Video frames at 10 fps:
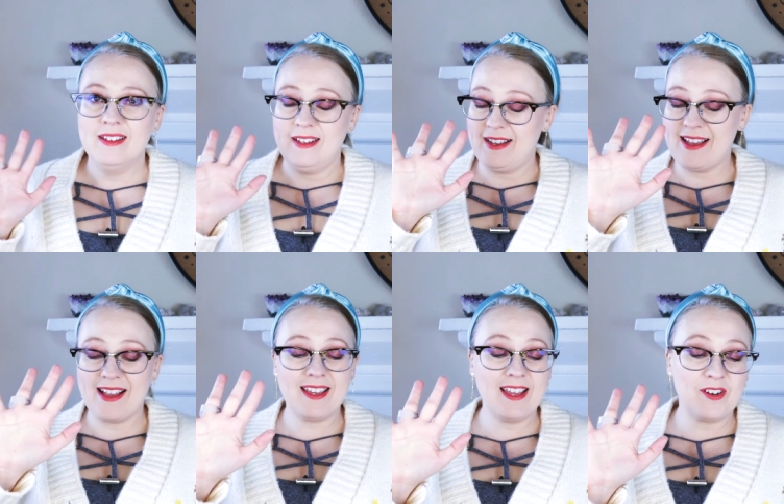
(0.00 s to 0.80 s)
I, I,
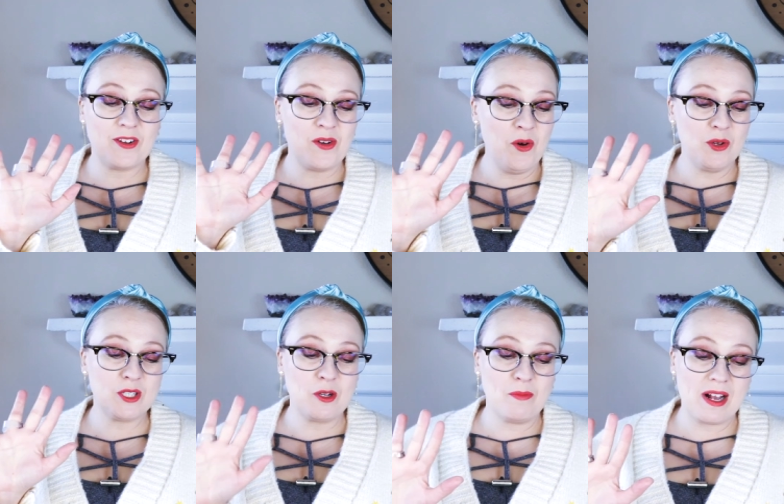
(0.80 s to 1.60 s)
could get on a whole
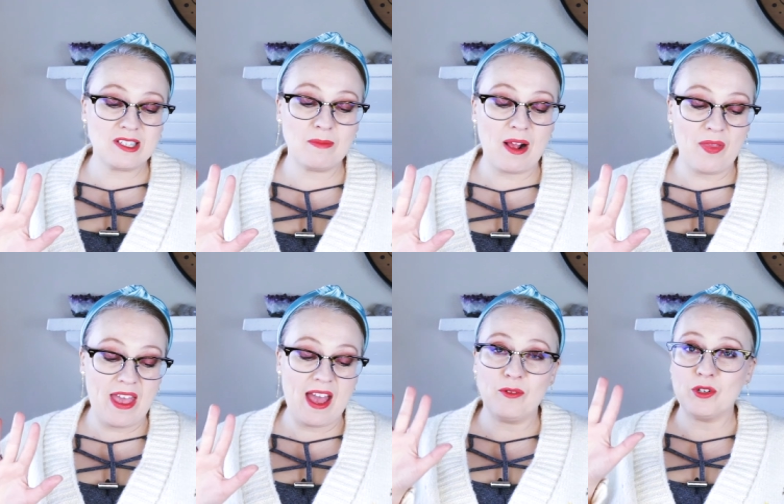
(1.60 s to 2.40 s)
soapbox about
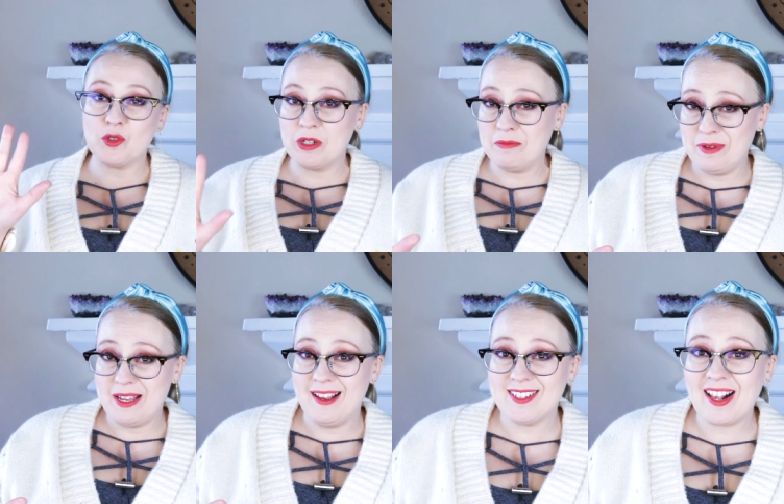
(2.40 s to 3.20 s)
that, which wouldn't
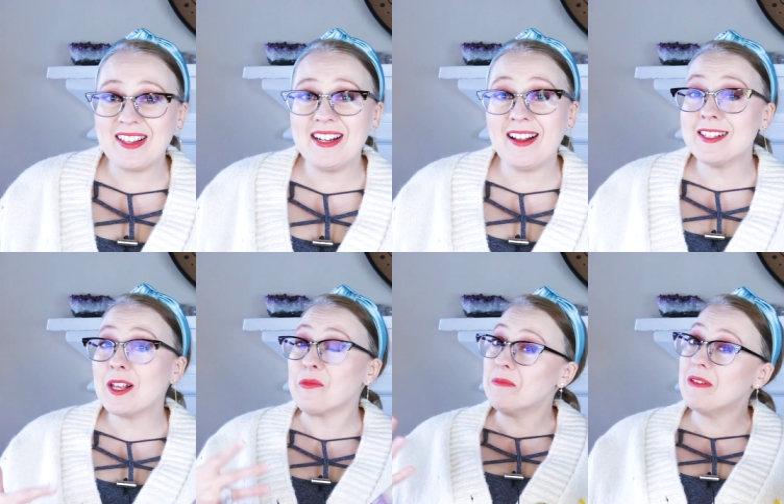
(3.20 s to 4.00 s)
be exactly nice.
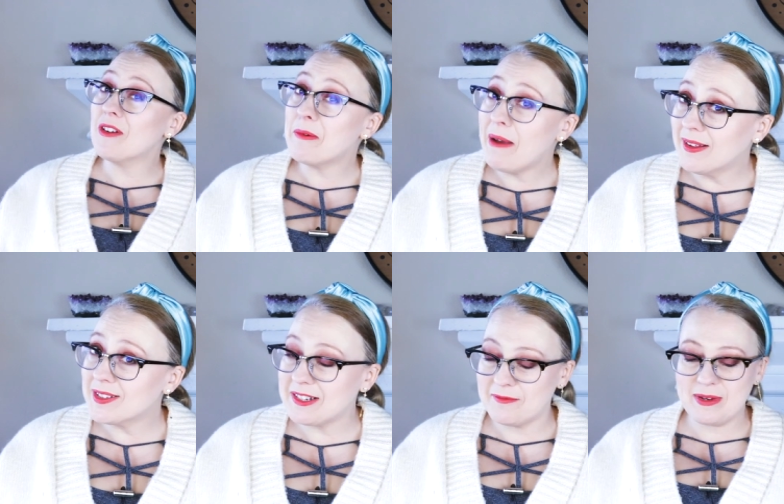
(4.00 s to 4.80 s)
That wouldn't be very
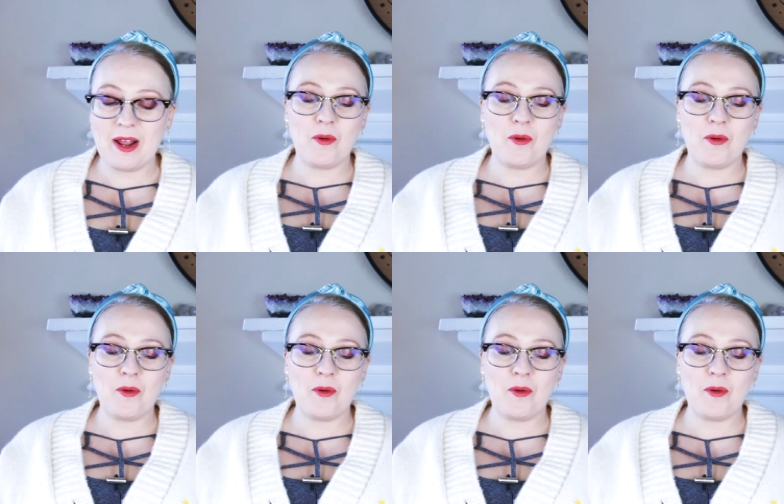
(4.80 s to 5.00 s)
balanced of me. Now,